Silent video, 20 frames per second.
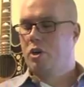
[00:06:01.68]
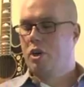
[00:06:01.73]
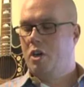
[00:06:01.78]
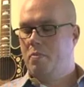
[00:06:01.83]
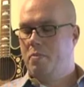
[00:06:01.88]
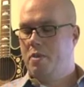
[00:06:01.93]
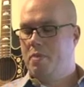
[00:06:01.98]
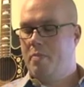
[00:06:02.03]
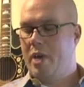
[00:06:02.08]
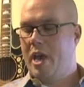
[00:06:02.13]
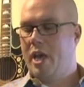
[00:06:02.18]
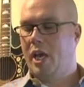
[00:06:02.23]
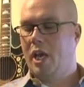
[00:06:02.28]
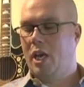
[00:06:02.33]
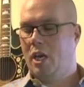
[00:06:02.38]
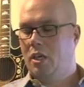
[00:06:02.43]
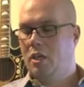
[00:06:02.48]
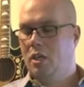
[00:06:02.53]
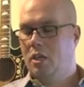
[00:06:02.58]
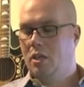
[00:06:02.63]
We're going to be
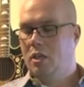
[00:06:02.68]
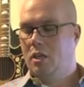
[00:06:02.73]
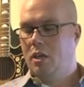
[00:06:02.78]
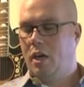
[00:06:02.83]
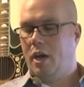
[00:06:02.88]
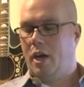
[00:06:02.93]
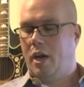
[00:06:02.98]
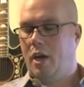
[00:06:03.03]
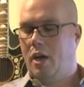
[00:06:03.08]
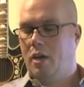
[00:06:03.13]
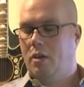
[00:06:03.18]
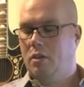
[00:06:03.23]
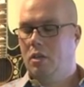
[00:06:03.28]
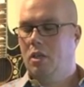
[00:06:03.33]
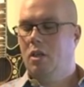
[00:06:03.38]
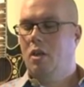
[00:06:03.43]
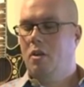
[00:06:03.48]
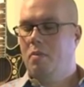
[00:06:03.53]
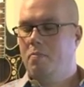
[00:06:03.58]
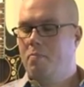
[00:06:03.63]
making
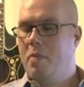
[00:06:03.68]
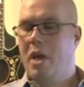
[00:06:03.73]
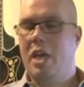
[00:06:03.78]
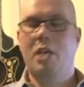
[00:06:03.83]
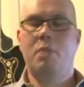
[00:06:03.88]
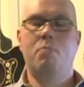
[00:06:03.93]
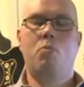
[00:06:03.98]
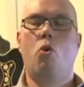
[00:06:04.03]
many